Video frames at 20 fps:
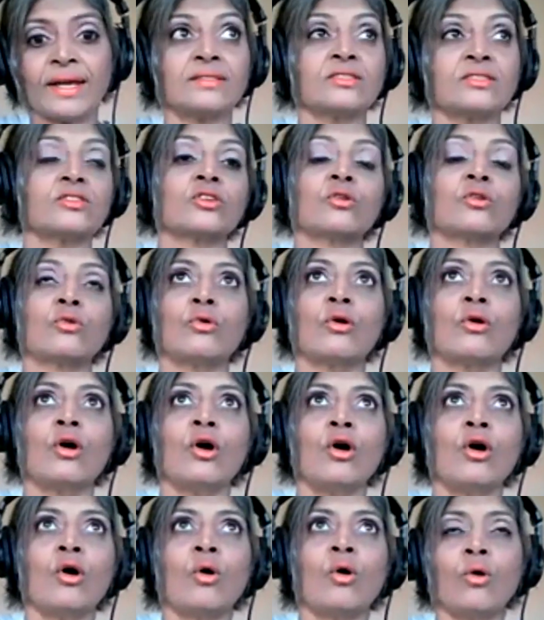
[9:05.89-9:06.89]
And so
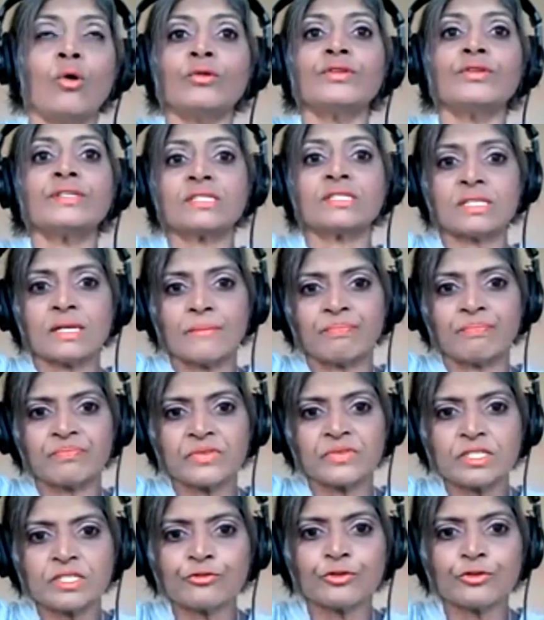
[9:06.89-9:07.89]
all these
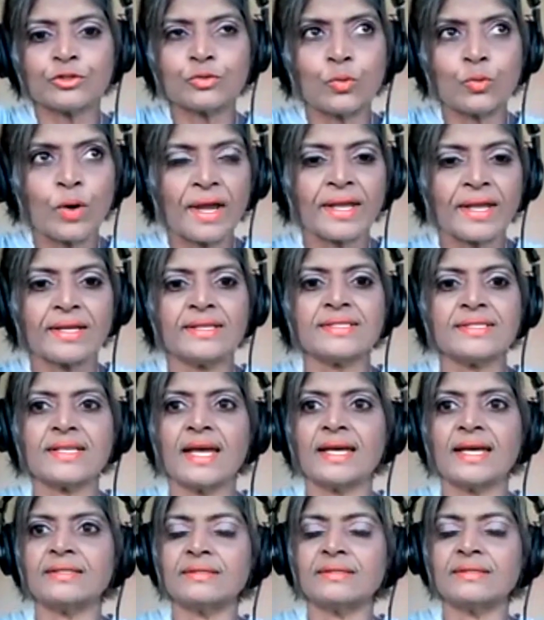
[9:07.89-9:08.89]
different ways,
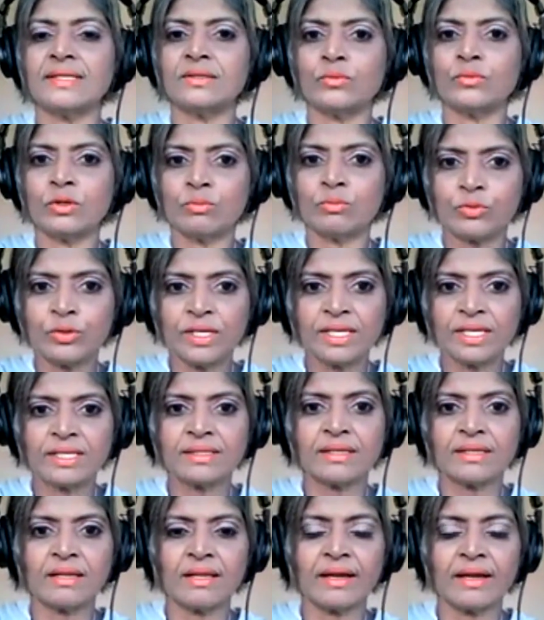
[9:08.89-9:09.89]
and then we bring
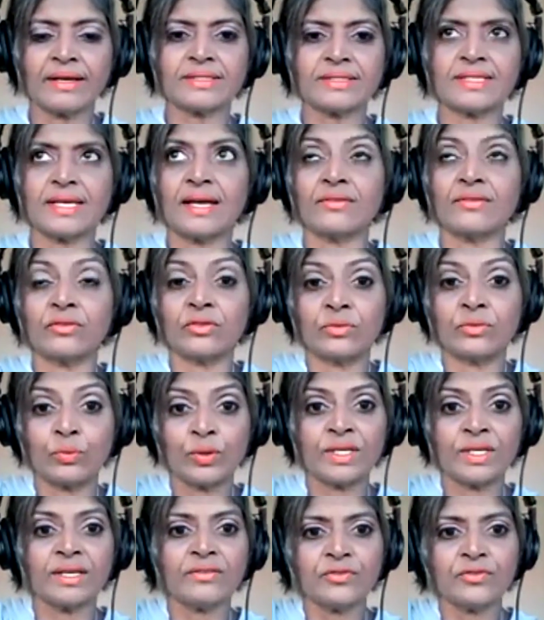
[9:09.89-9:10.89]
in light and
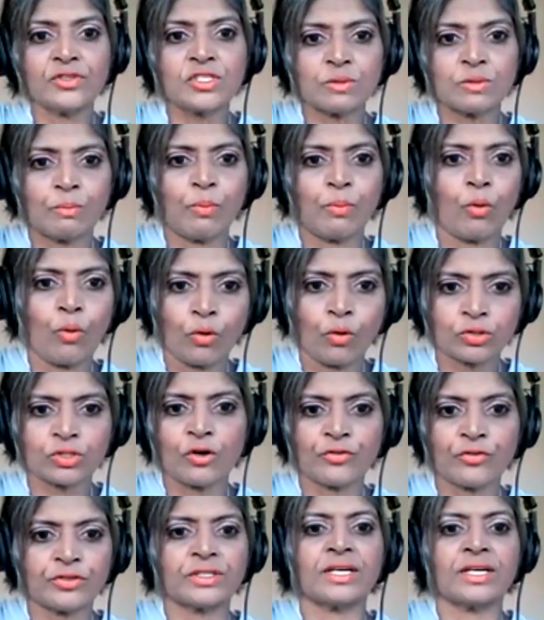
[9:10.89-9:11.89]
we get the support
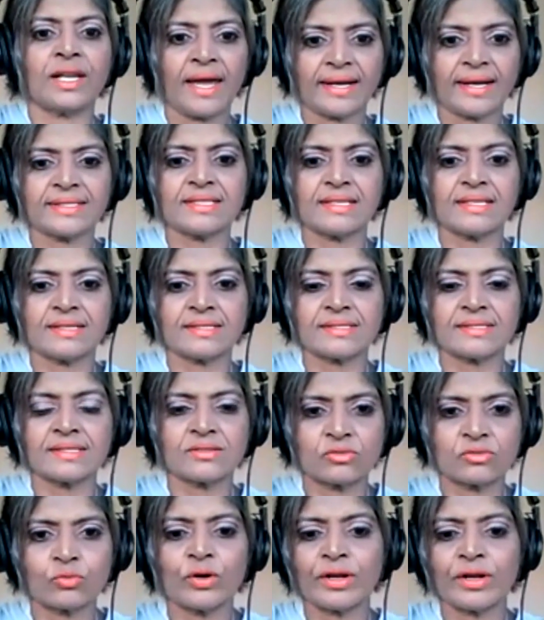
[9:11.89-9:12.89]
of the galactics
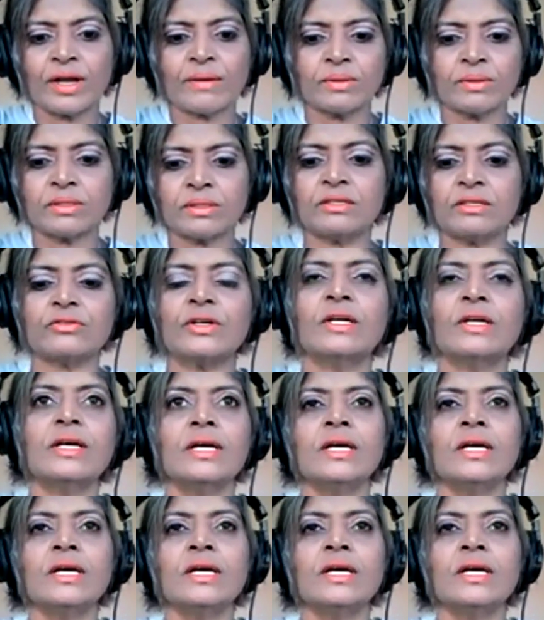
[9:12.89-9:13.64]
is what I believe.